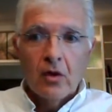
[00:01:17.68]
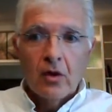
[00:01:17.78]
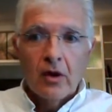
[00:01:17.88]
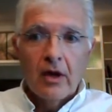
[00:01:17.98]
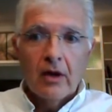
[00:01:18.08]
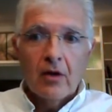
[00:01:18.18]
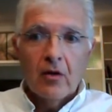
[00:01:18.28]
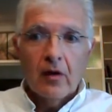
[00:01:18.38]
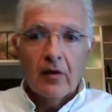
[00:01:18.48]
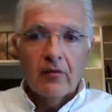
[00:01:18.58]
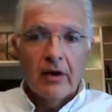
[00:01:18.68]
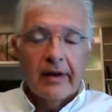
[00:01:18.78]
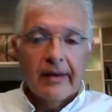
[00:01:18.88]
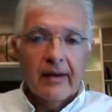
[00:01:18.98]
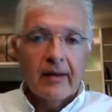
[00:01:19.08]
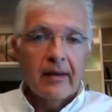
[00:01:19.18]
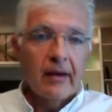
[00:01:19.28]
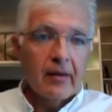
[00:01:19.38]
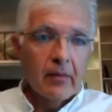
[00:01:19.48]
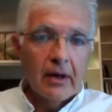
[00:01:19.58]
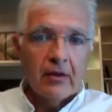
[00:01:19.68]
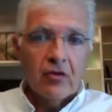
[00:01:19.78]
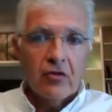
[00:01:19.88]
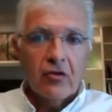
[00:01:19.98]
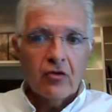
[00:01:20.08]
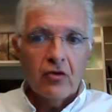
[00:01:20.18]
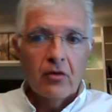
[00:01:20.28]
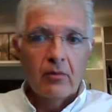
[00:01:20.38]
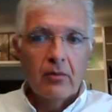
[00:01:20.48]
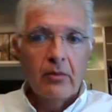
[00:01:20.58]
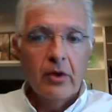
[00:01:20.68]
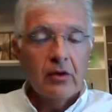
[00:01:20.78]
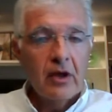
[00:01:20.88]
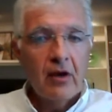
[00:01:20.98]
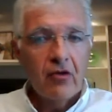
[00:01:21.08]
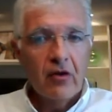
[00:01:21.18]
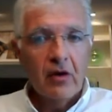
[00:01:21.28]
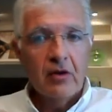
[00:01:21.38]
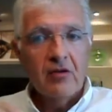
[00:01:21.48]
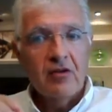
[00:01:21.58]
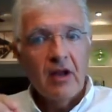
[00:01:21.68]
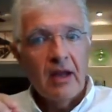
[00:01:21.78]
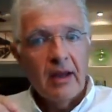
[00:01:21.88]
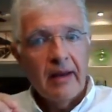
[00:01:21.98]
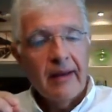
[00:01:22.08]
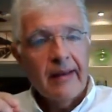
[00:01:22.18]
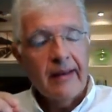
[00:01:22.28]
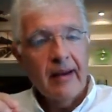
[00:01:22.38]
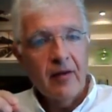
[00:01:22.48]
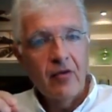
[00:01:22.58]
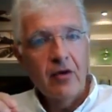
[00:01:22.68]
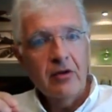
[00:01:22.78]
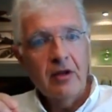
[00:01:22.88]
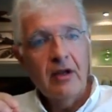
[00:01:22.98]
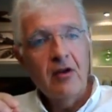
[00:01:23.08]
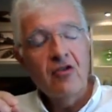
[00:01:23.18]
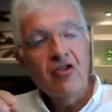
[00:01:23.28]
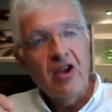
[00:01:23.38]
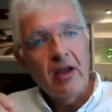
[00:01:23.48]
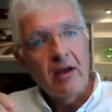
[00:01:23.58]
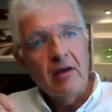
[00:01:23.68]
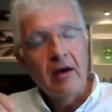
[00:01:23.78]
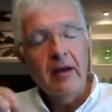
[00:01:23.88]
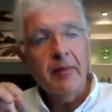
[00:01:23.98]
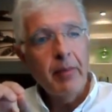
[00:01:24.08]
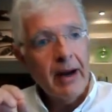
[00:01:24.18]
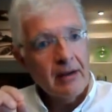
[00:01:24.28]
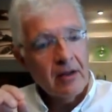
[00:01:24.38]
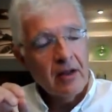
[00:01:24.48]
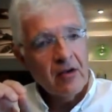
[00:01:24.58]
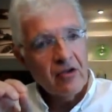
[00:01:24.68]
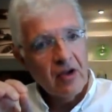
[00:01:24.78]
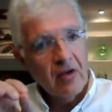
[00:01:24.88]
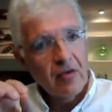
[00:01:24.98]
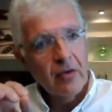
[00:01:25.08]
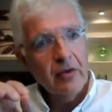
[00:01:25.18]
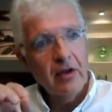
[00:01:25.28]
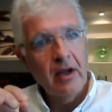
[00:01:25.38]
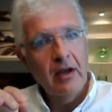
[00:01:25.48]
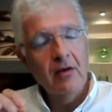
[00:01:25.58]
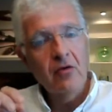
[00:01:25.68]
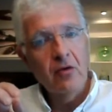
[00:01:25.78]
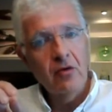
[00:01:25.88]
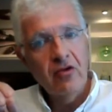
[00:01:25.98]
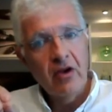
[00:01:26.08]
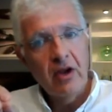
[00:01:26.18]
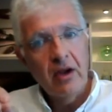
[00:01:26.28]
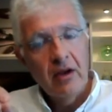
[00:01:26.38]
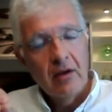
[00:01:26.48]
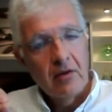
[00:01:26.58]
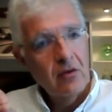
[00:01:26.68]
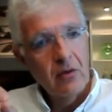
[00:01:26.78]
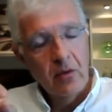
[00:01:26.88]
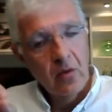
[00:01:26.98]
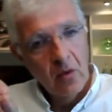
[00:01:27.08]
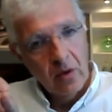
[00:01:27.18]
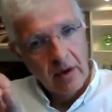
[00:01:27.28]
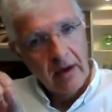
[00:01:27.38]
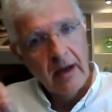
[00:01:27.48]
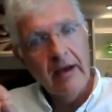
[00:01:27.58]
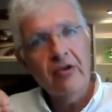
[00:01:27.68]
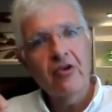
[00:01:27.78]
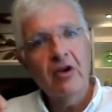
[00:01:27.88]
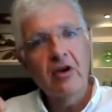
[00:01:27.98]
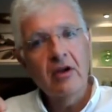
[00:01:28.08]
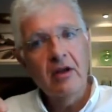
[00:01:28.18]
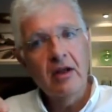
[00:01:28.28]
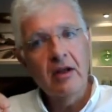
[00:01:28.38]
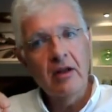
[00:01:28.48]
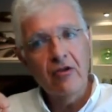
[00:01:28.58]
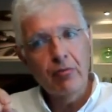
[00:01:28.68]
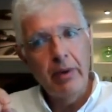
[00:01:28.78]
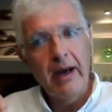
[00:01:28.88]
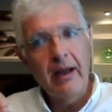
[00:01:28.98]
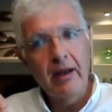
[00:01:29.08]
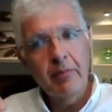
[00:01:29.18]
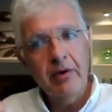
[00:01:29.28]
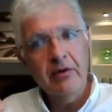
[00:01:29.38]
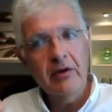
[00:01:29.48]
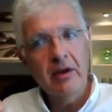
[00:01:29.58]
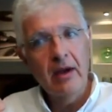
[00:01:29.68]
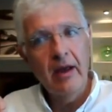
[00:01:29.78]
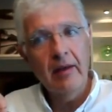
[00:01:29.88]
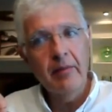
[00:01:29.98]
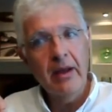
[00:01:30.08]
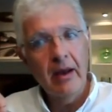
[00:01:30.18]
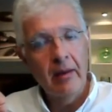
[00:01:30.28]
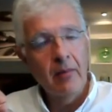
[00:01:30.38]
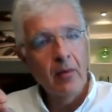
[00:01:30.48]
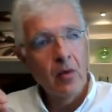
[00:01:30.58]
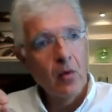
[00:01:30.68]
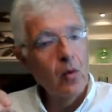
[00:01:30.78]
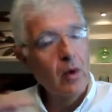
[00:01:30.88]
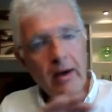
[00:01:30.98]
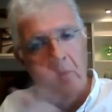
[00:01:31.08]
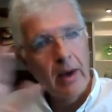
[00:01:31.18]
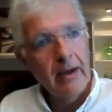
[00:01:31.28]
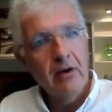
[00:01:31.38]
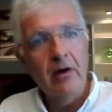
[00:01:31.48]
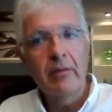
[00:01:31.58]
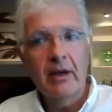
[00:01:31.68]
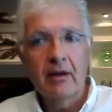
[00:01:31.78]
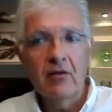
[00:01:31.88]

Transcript: In the course of less than 6 months, mutation D614G, aspartic 614 to G, to glycine in the spike protein, has become worldwide dominant,